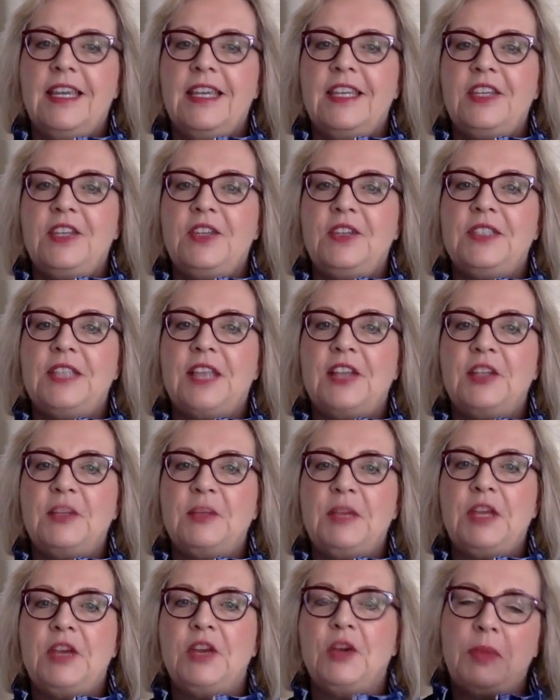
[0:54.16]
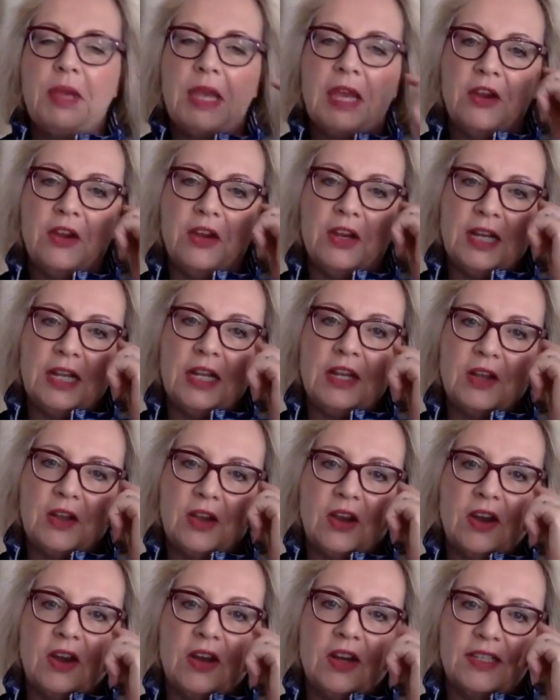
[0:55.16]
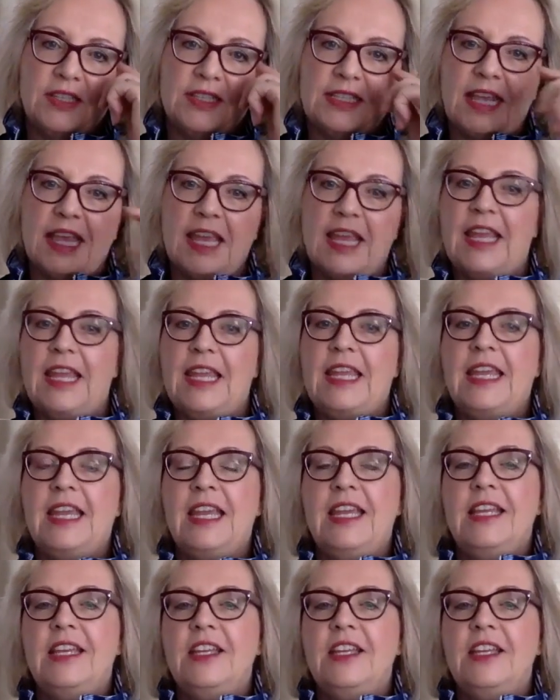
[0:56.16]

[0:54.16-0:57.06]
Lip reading: You seldom hear a parent in a car say,